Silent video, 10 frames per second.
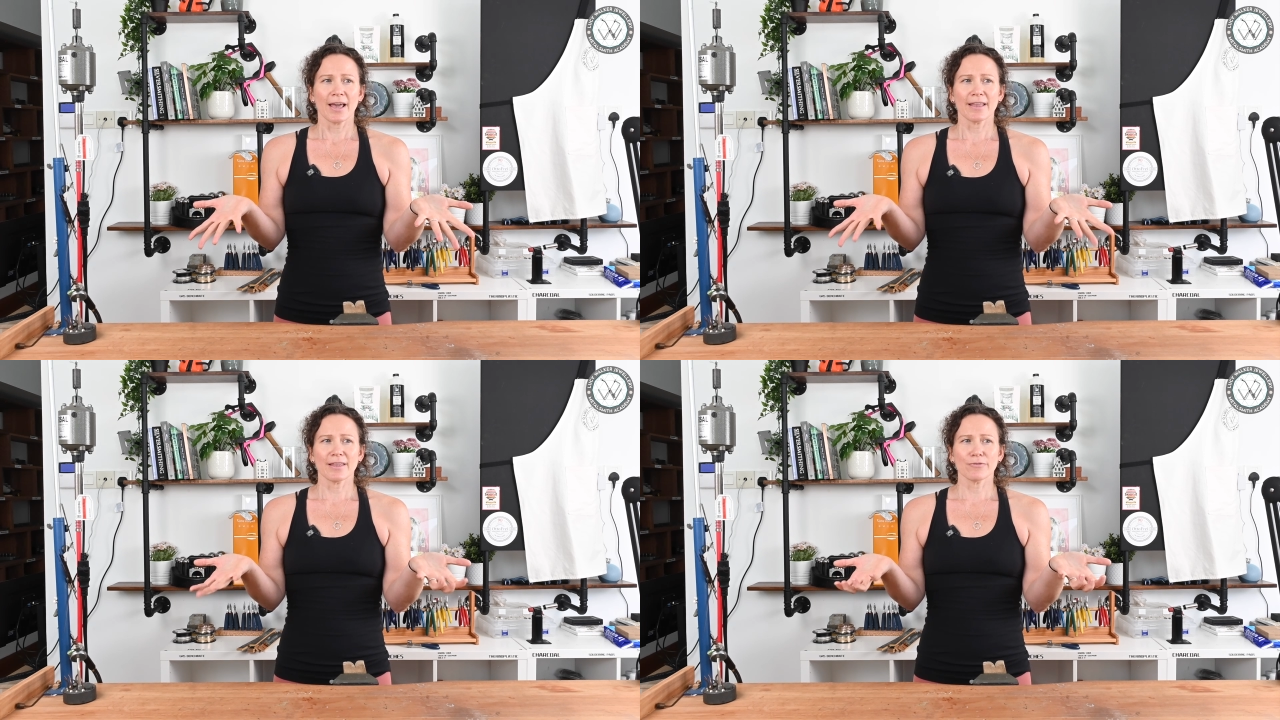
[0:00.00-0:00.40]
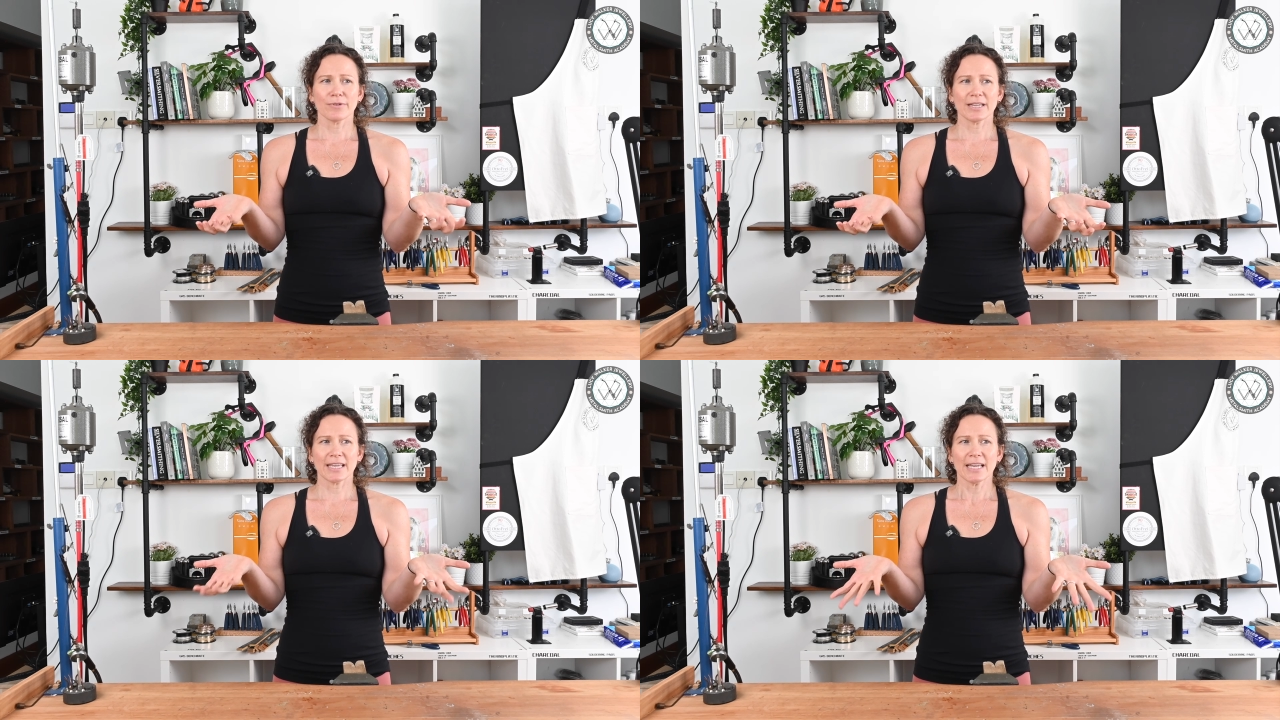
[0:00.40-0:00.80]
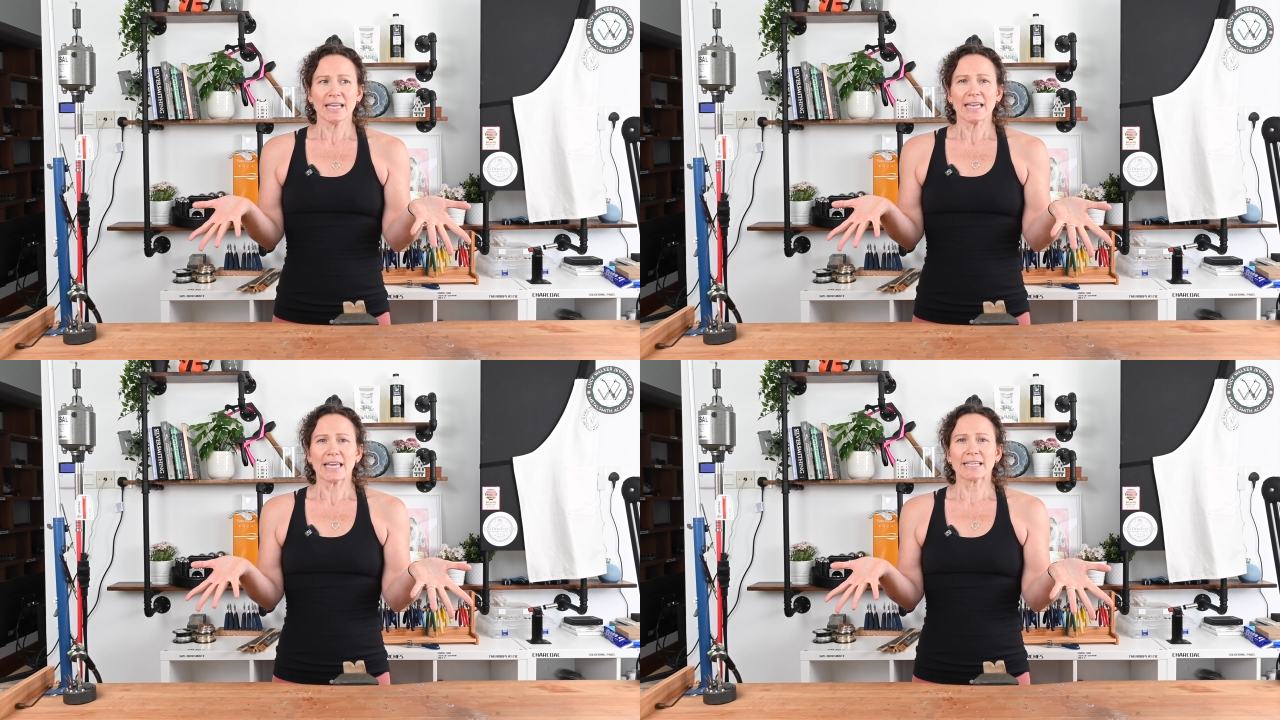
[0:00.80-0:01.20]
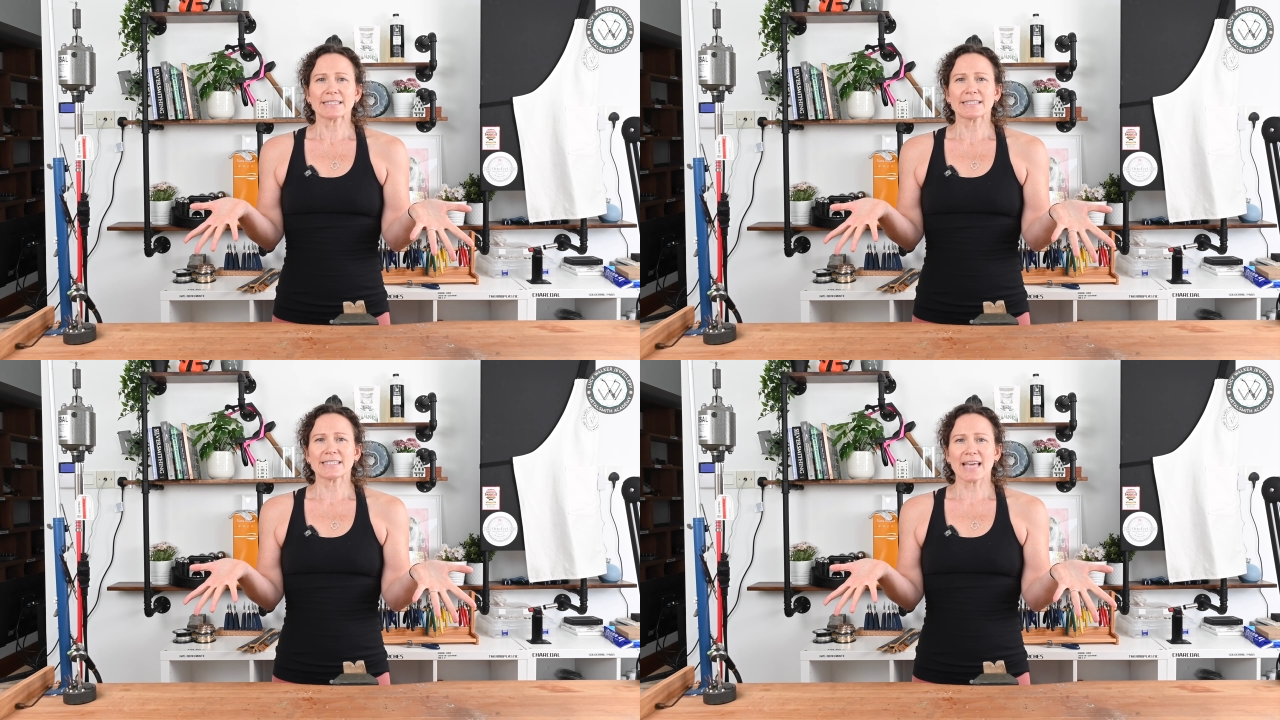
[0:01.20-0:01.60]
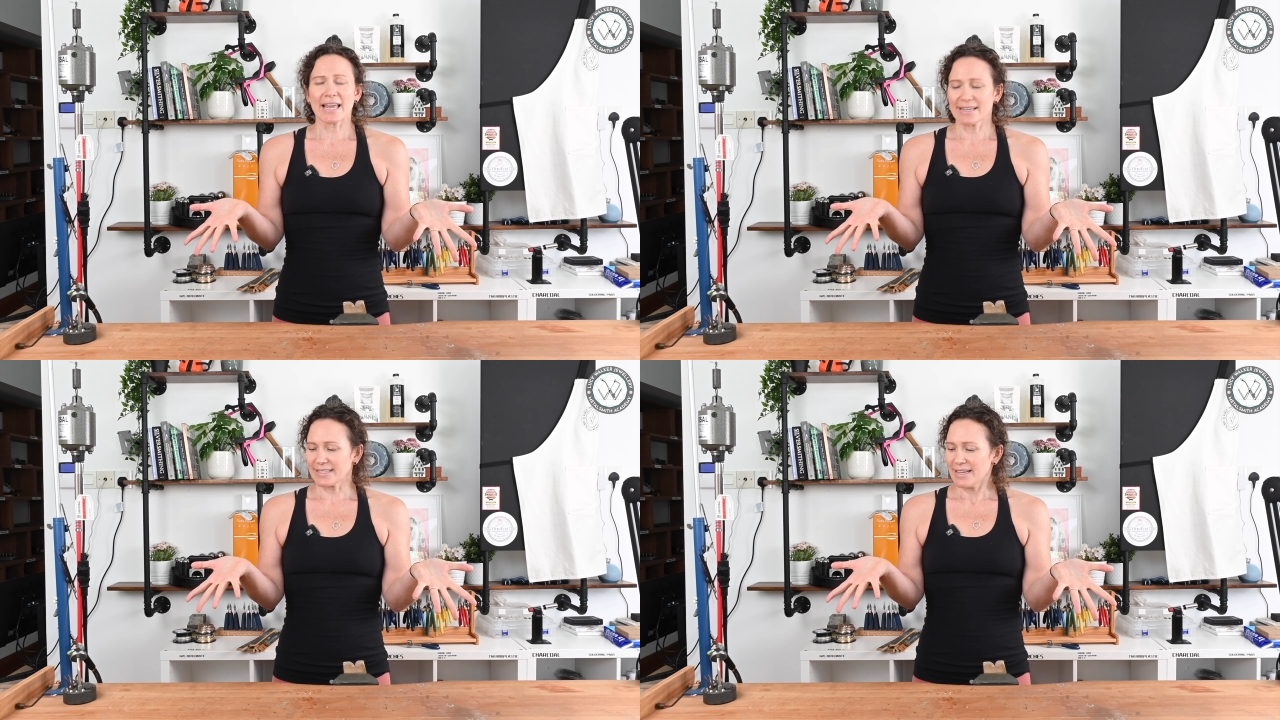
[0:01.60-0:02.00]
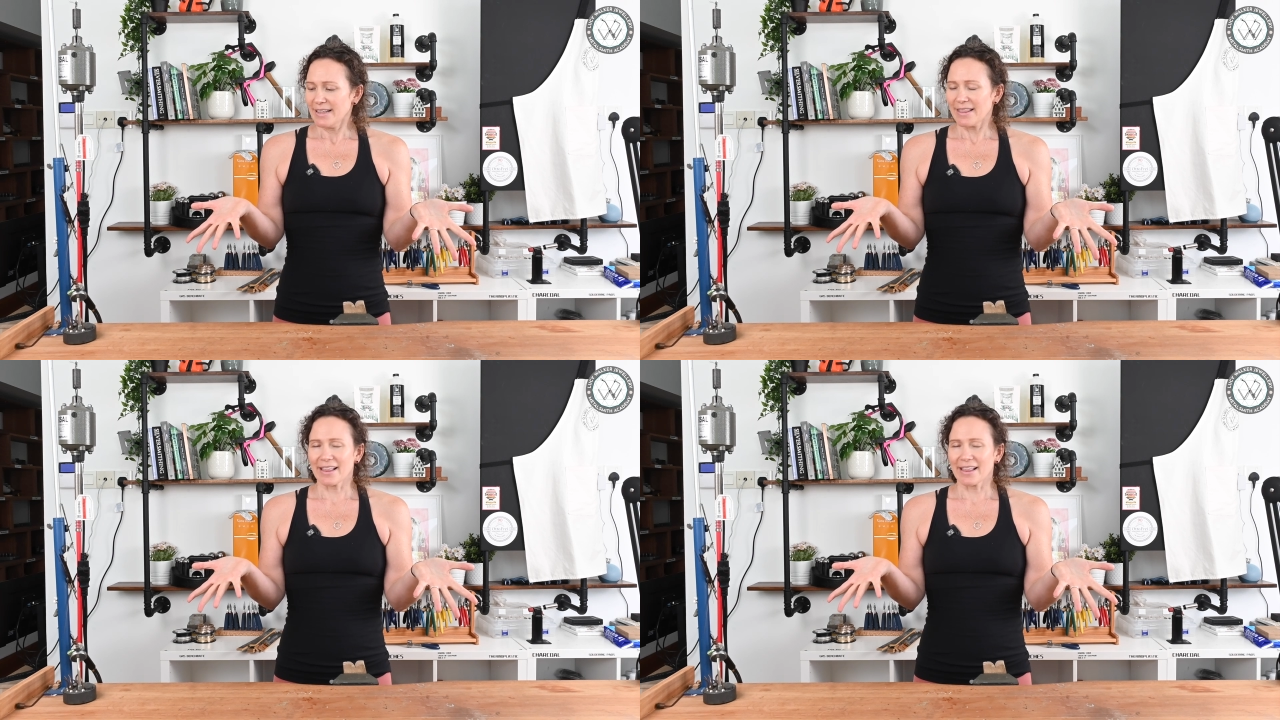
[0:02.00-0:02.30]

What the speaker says: and then really extend.